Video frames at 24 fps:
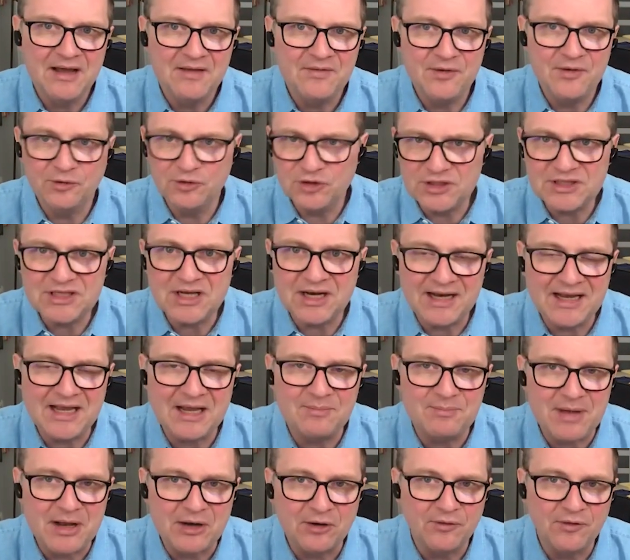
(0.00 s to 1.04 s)
they're just going to
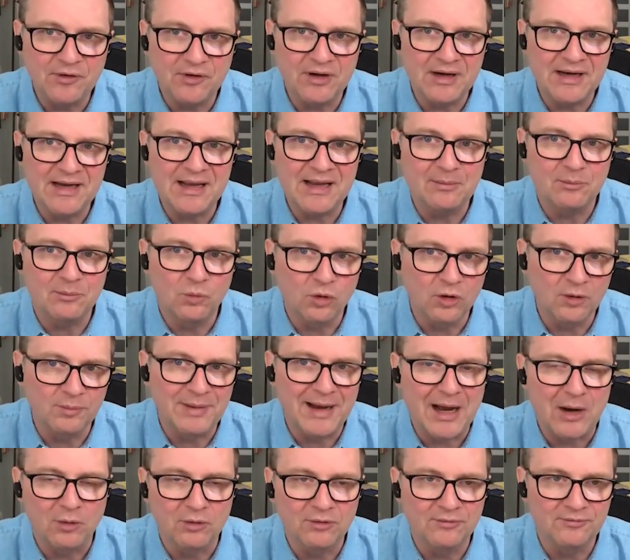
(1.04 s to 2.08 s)
get better. They're going to get more
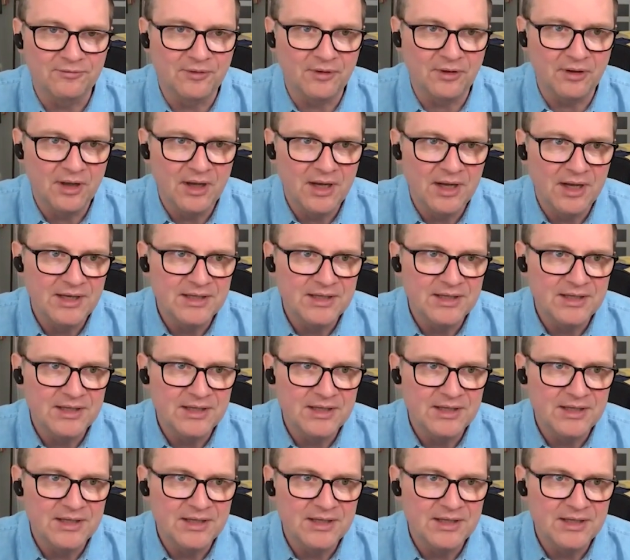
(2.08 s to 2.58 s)
powerful.